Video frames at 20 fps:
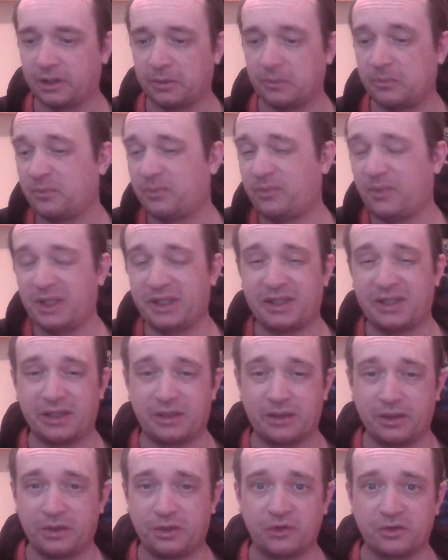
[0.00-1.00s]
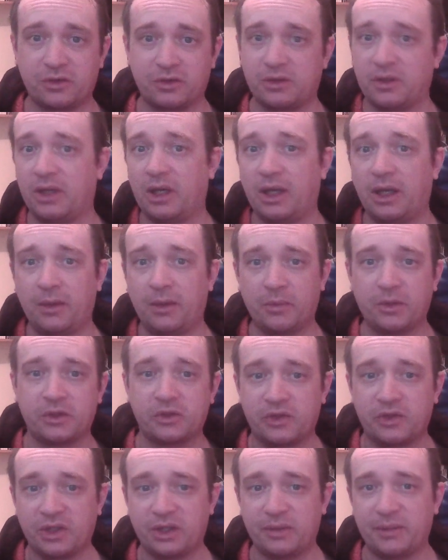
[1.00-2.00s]
Basically, just because
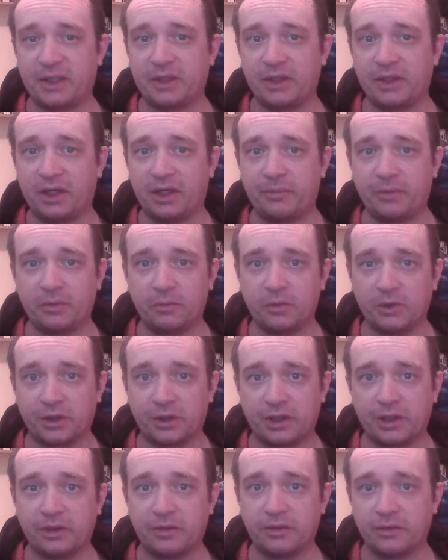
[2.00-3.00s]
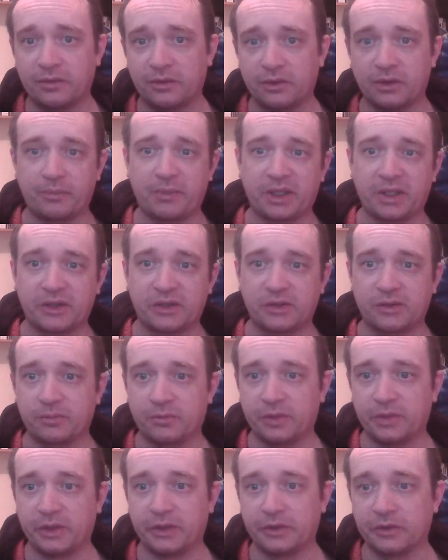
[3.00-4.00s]
of the amount that I've been working the past
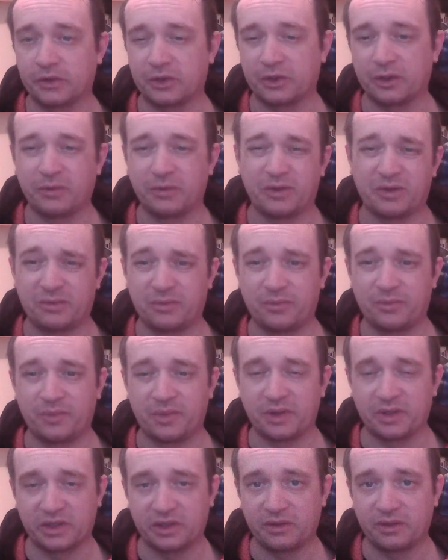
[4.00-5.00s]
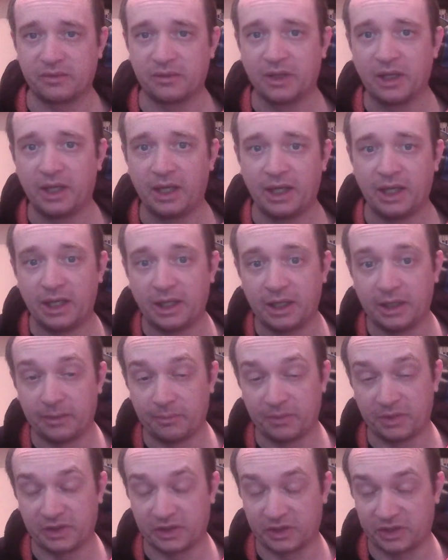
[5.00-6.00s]
week or so, it's busy
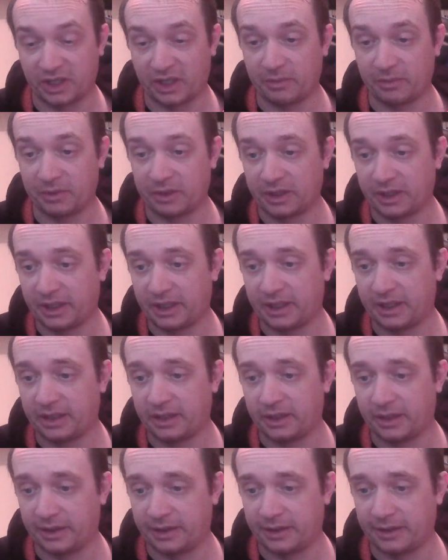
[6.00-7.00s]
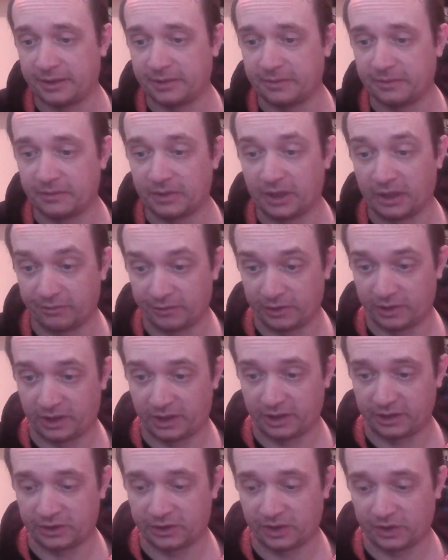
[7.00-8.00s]
time of the year. I've not
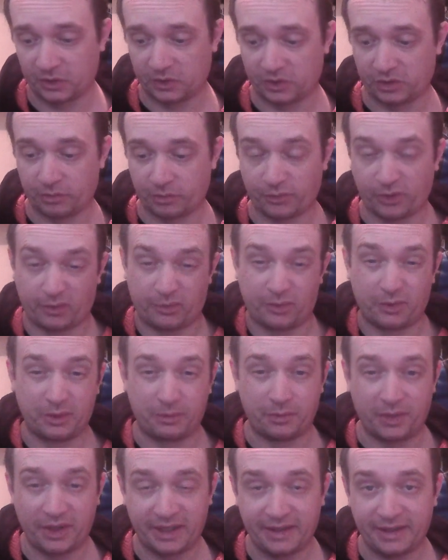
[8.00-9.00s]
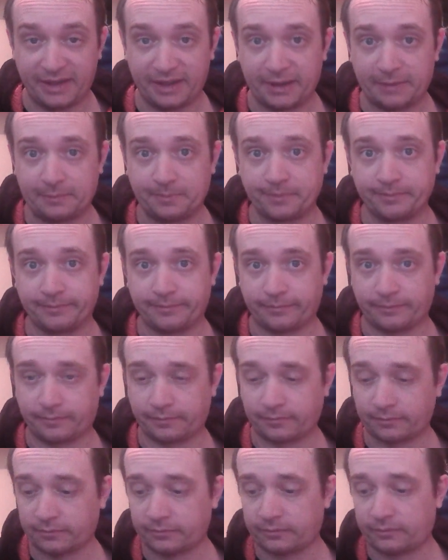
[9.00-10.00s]
had a chance to properly play it yet.
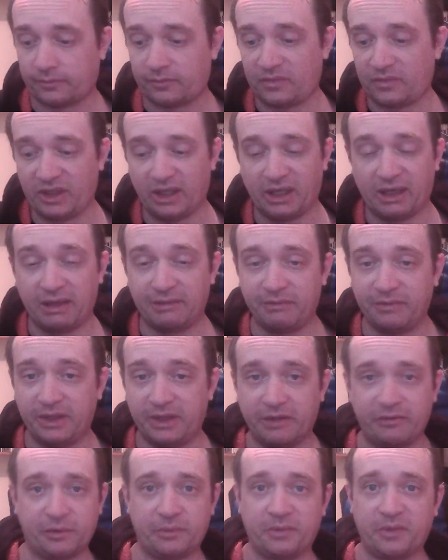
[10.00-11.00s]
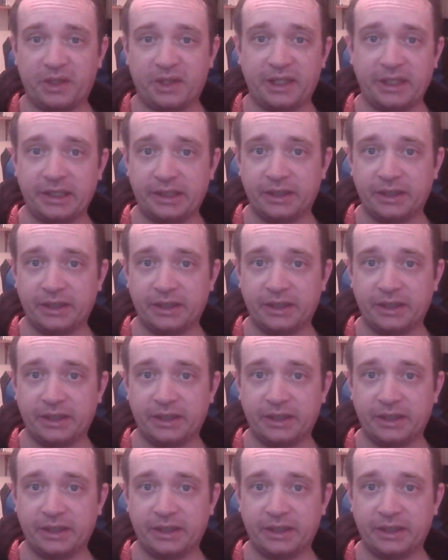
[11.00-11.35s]
I've never played